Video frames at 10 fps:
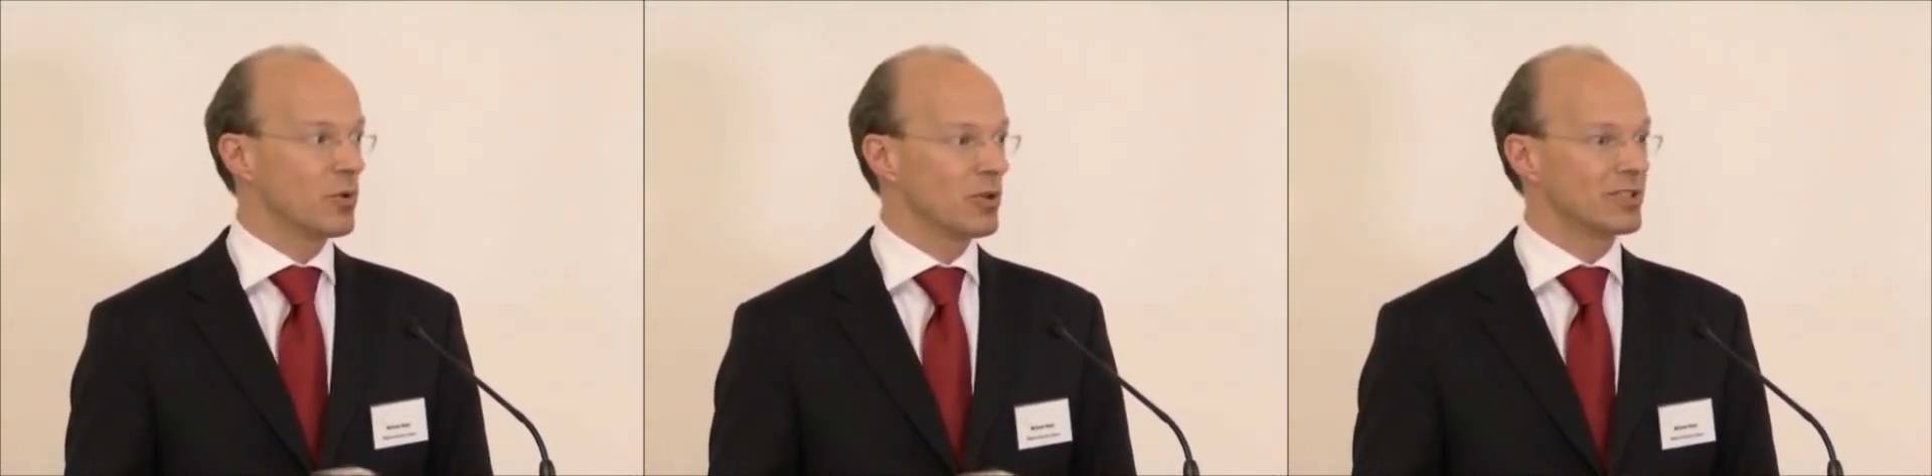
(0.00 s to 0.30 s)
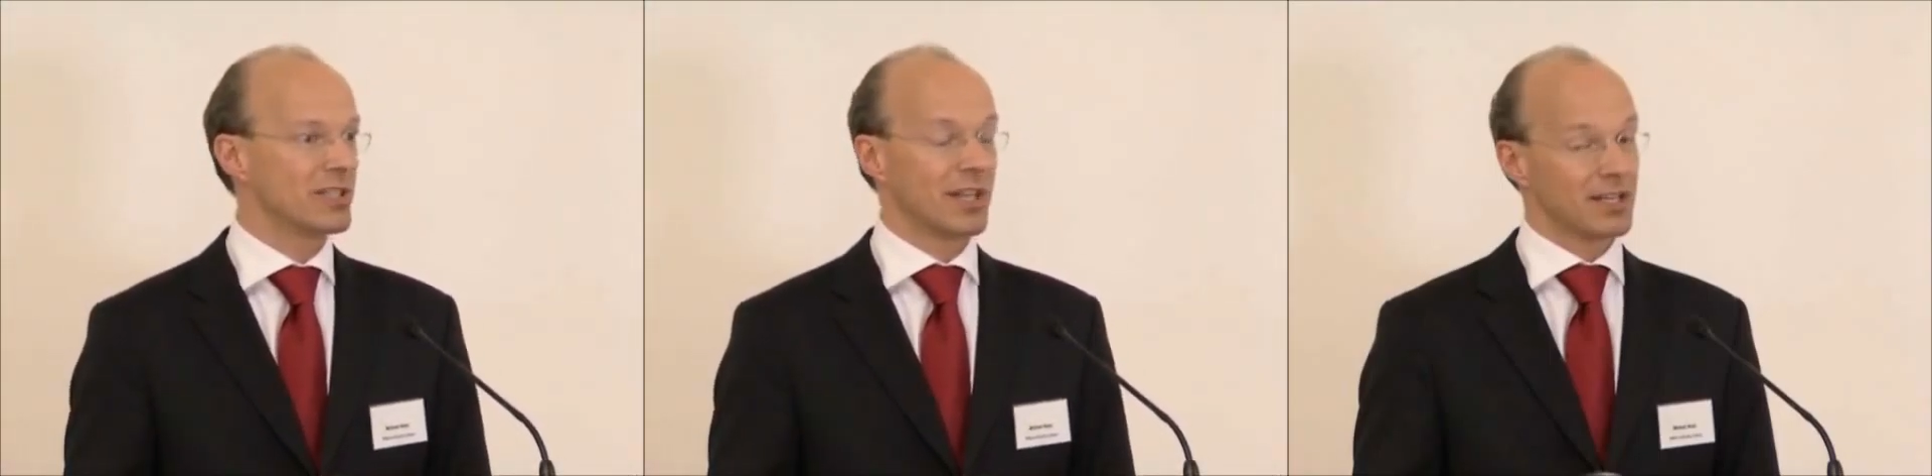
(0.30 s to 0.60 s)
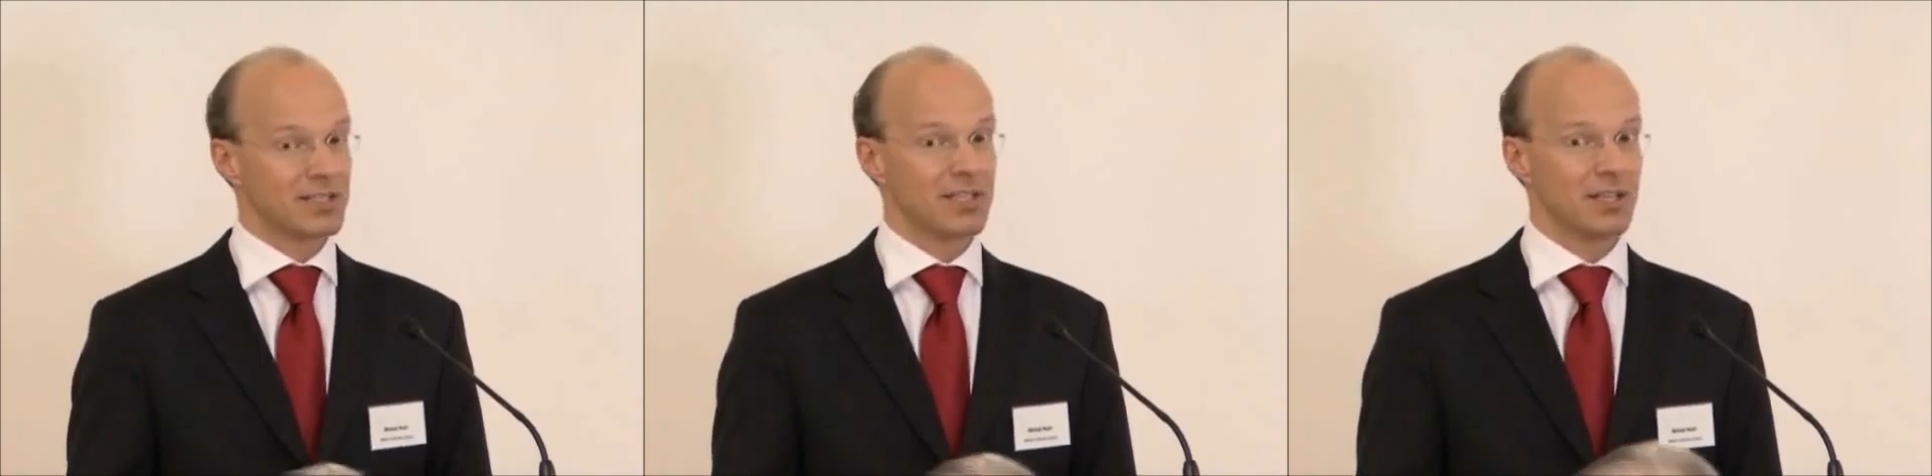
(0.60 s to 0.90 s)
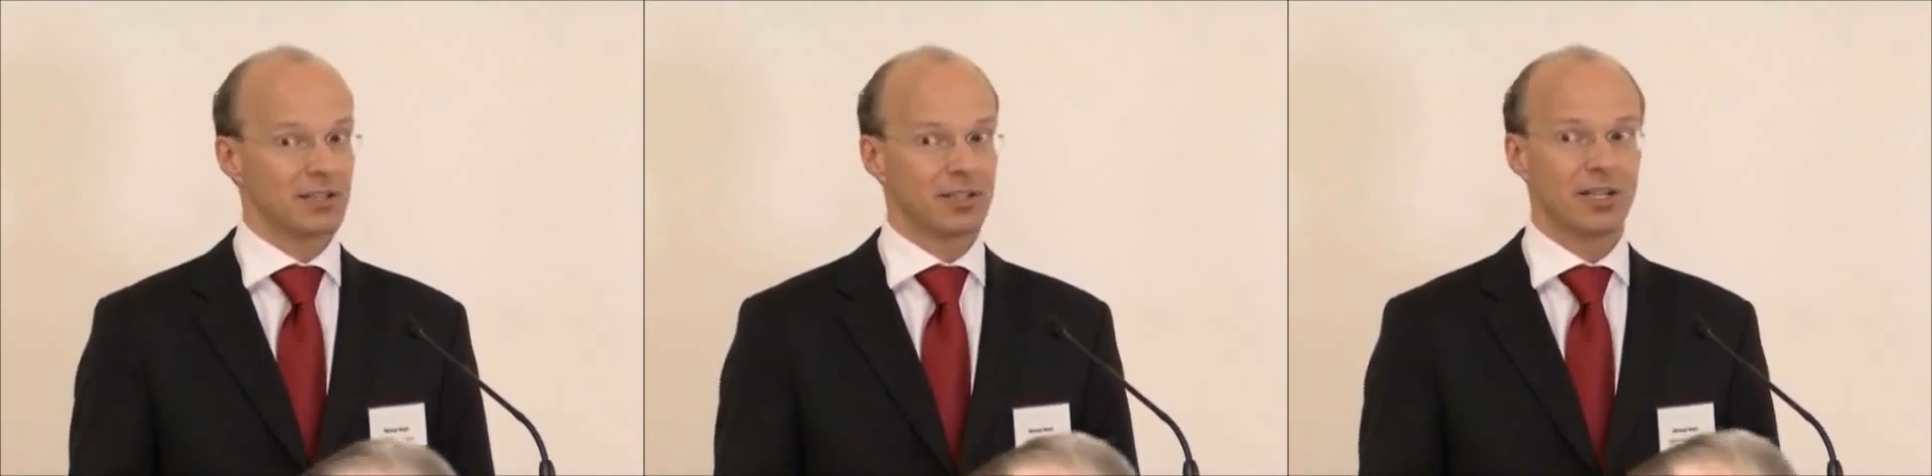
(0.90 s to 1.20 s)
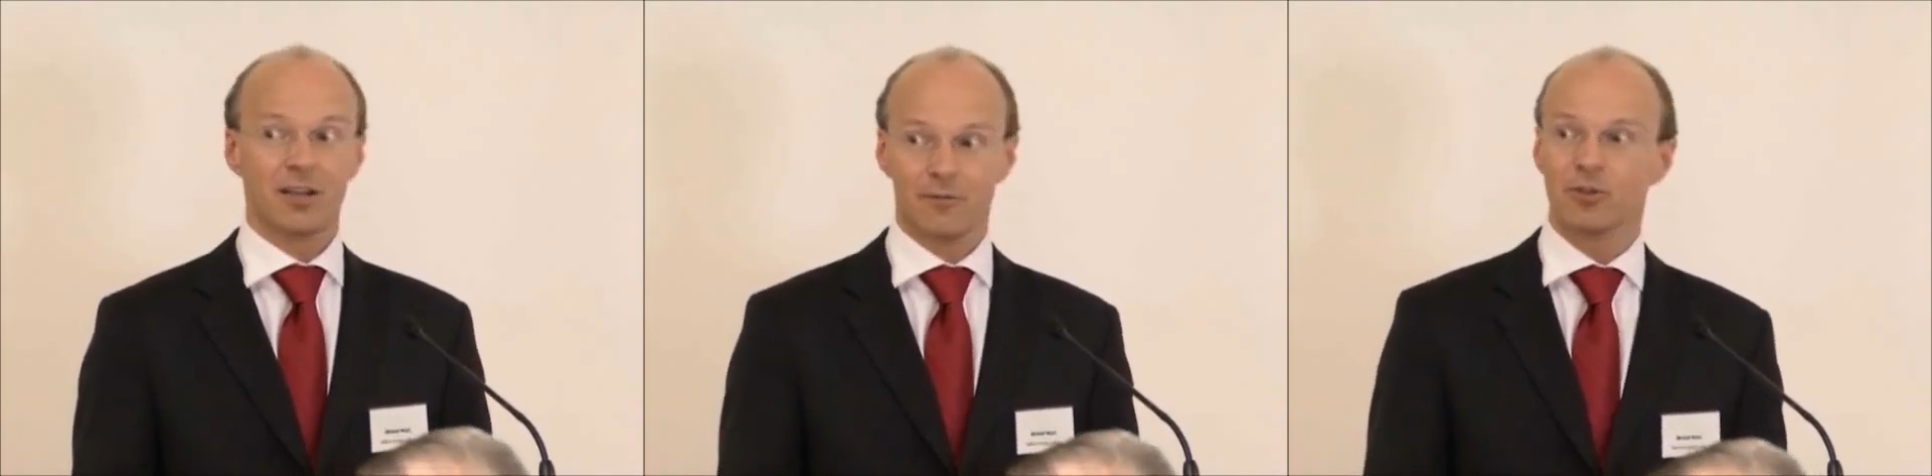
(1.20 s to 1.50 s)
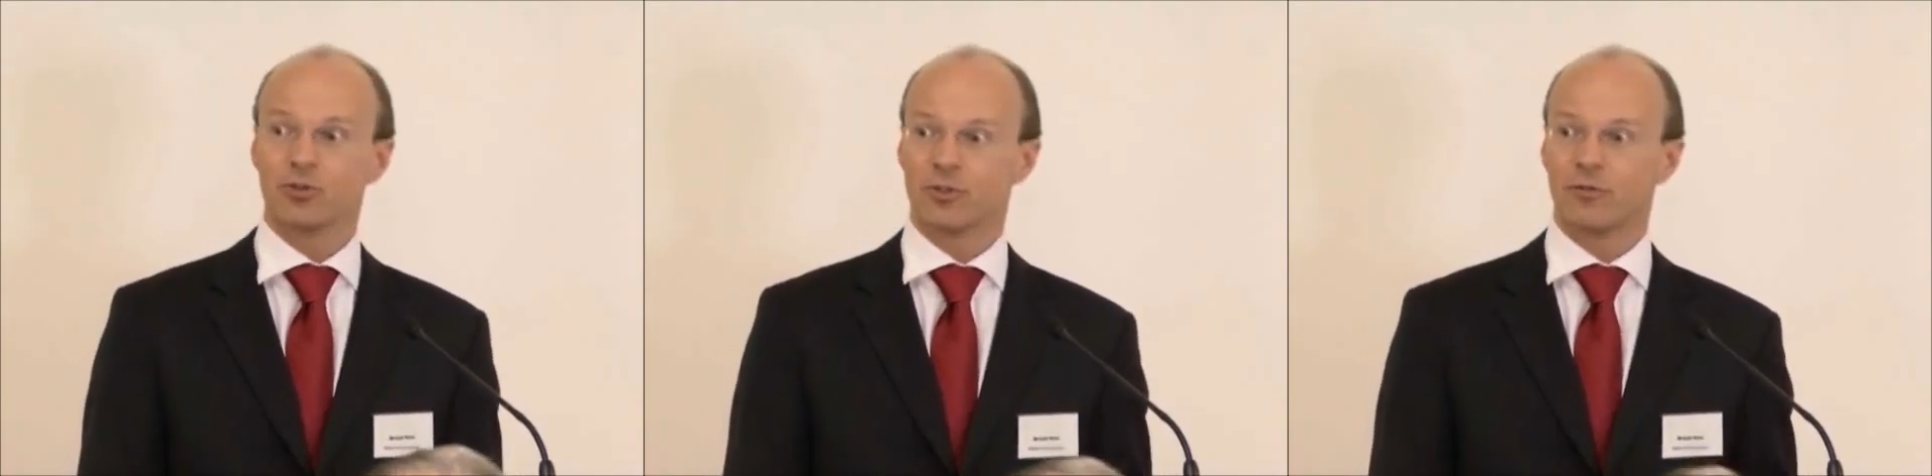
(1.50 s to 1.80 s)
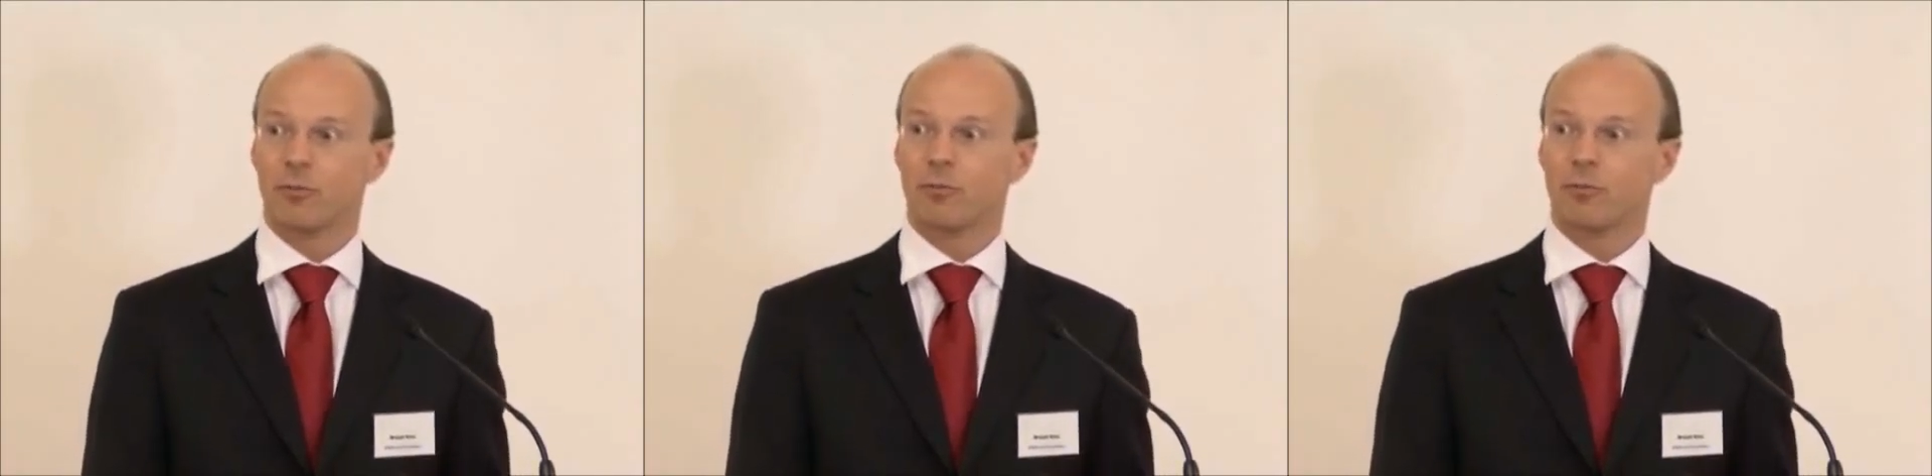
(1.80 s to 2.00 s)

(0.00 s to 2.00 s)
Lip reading: words that I see a clear future for